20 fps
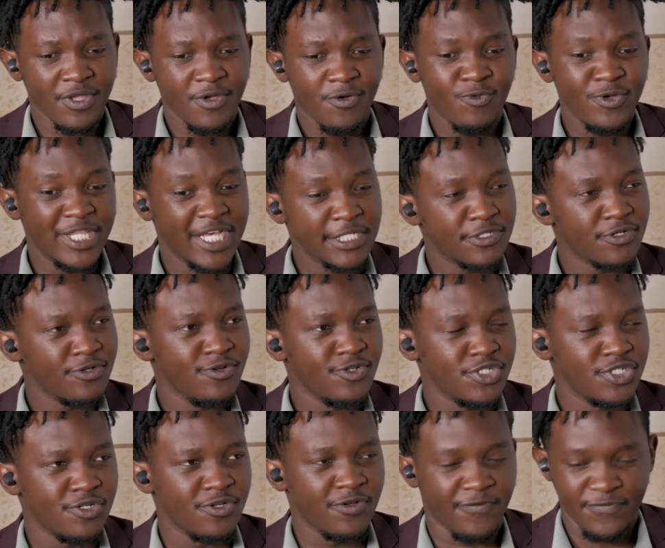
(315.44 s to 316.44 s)
with a
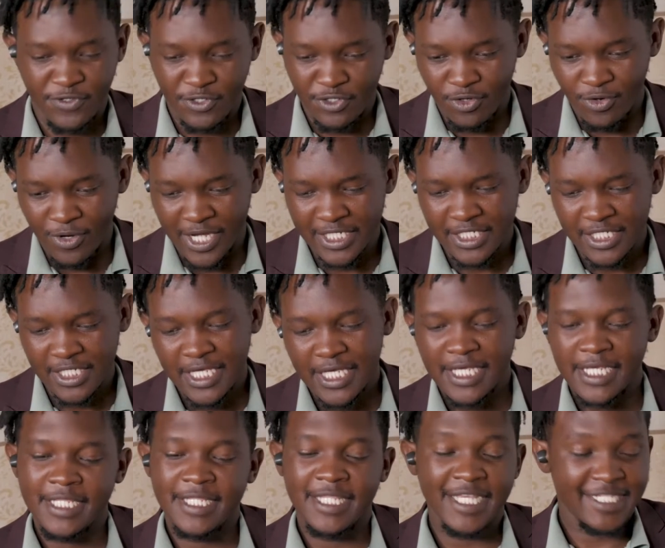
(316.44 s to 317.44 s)
solution of what,
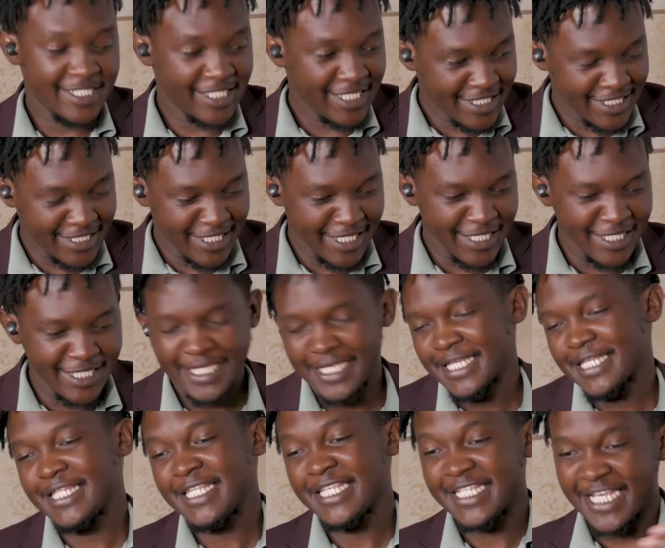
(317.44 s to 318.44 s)
there's this
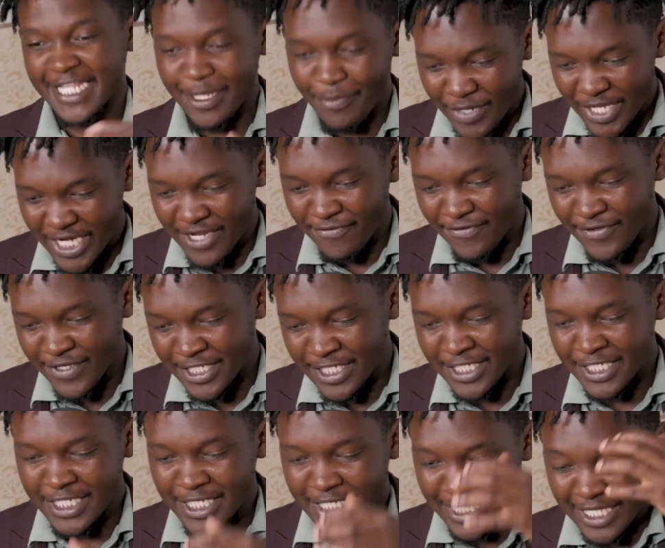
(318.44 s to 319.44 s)
thing, these are the
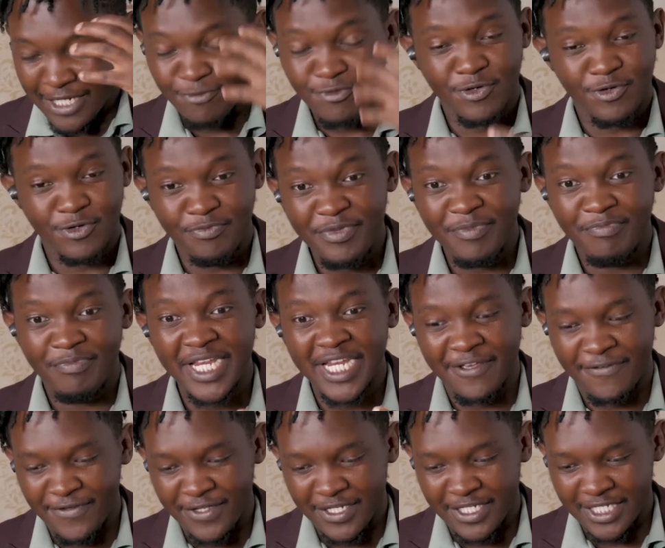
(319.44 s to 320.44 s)
benefits that we could be
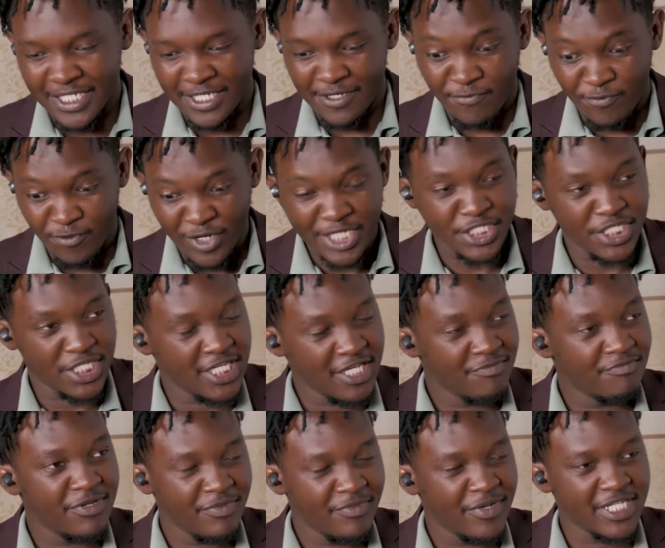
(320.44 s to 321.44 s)
benefiting if we actually
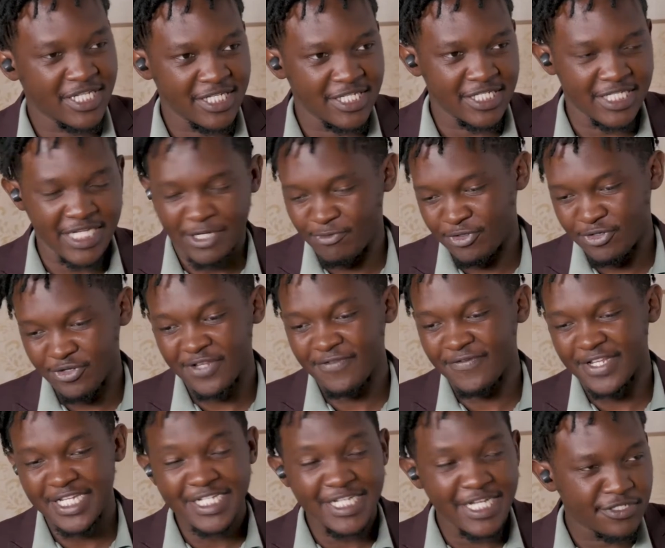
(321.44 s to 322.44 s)
implemented it. And we don't even
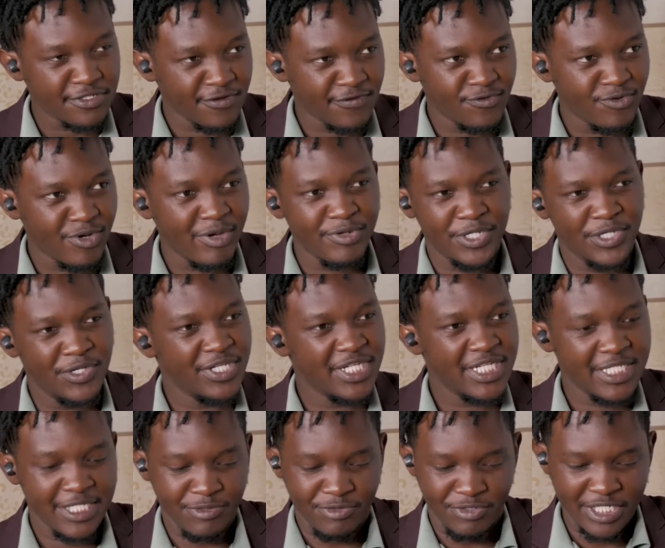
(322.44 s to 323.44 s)
need a software, we don't need
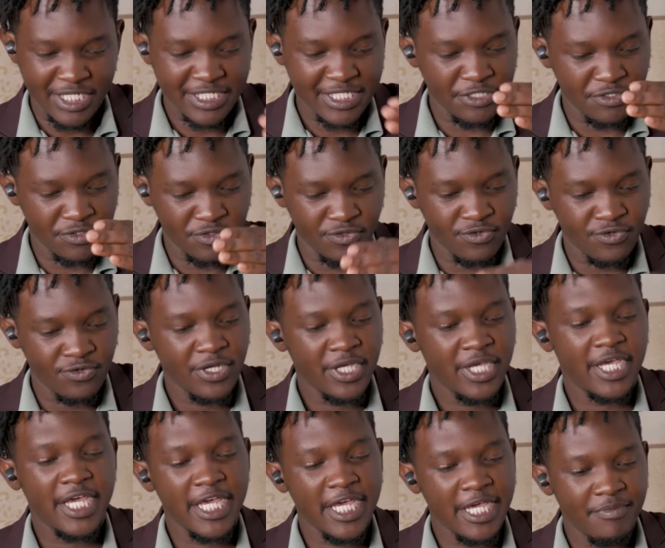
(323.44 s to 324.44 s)
this, we just need to do
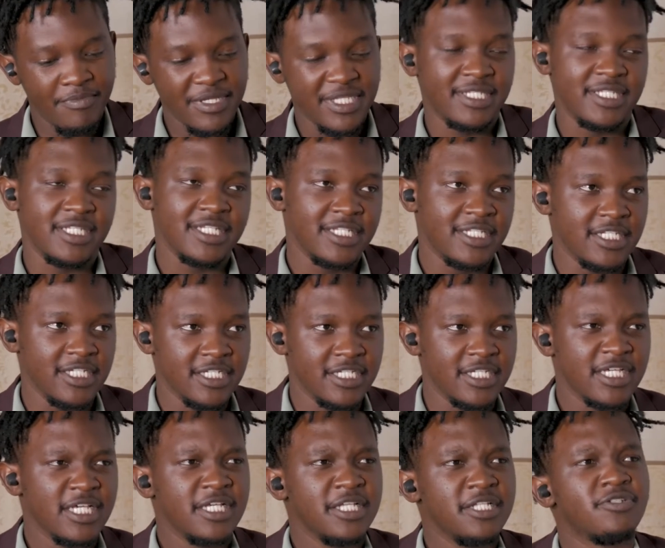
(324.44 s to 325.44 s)
A, B, C, D.
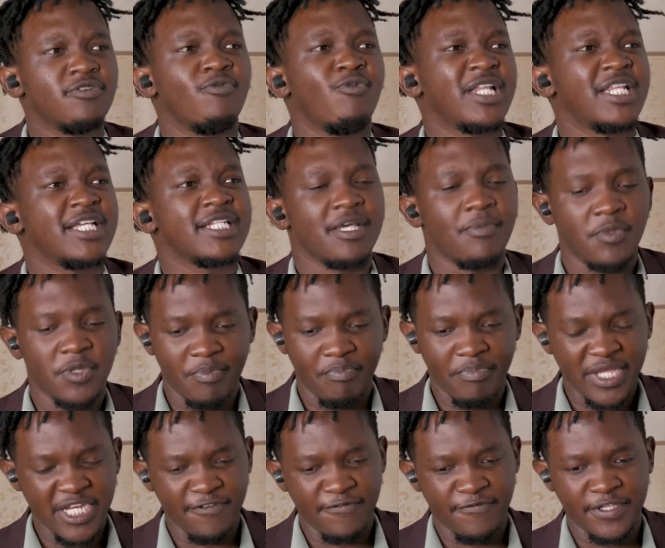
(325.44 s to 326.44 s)
So what are some of the
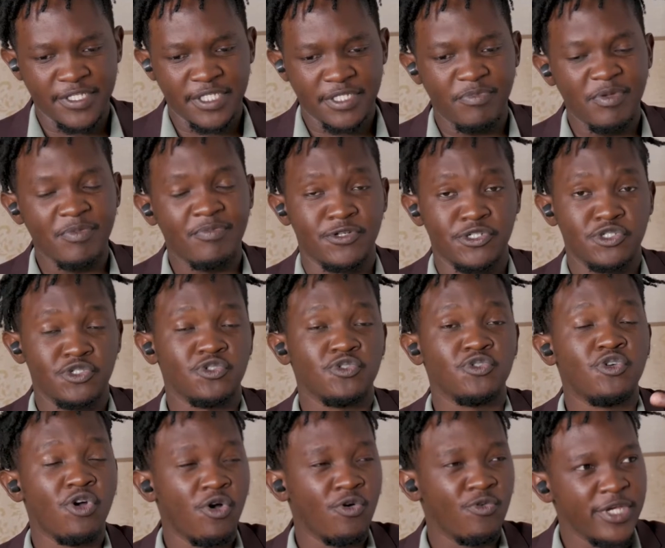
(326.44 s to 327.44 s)
benefits people should
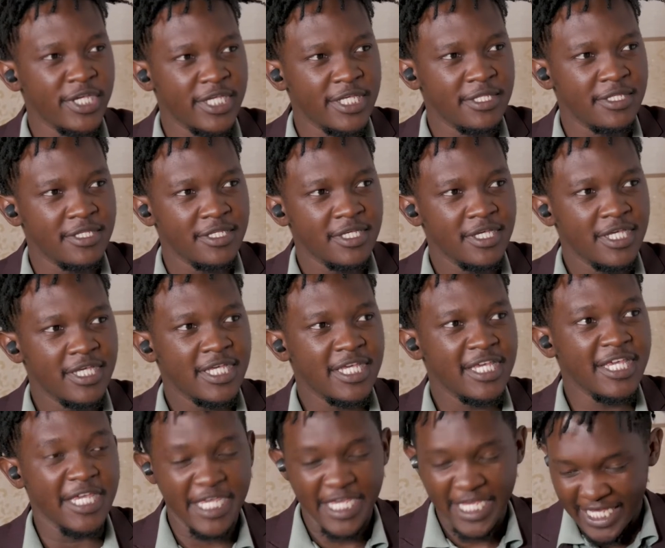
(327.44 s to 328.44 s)
go with
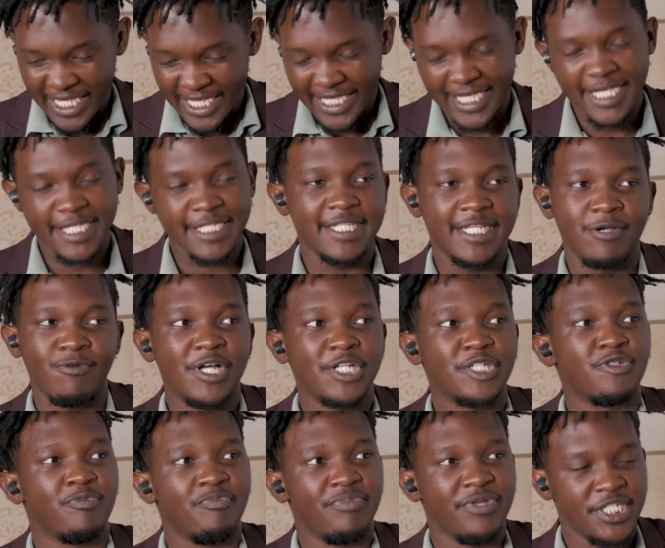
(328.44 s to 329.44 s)
in case they want
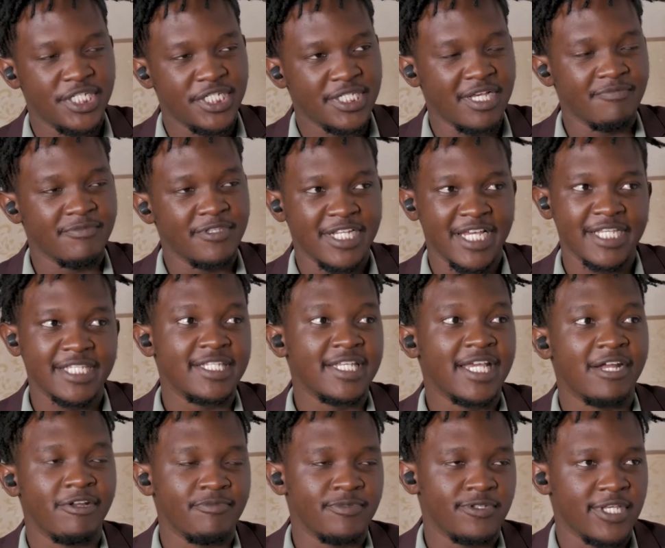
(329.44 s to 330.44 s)
to pitch something like
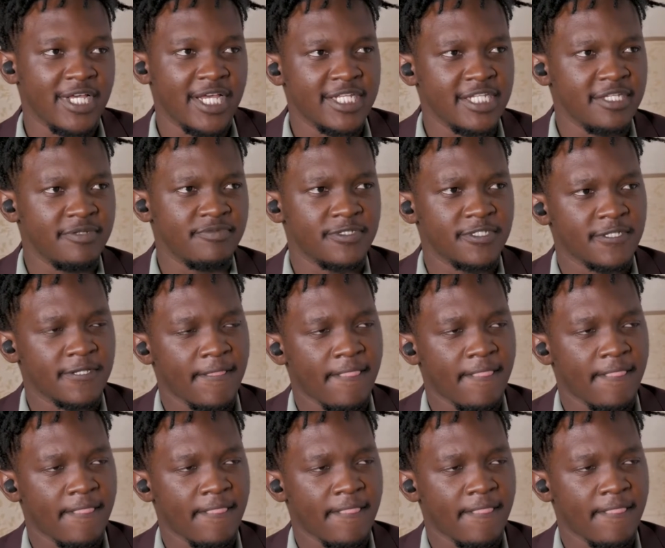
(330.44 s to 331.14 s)
CRM to their teams?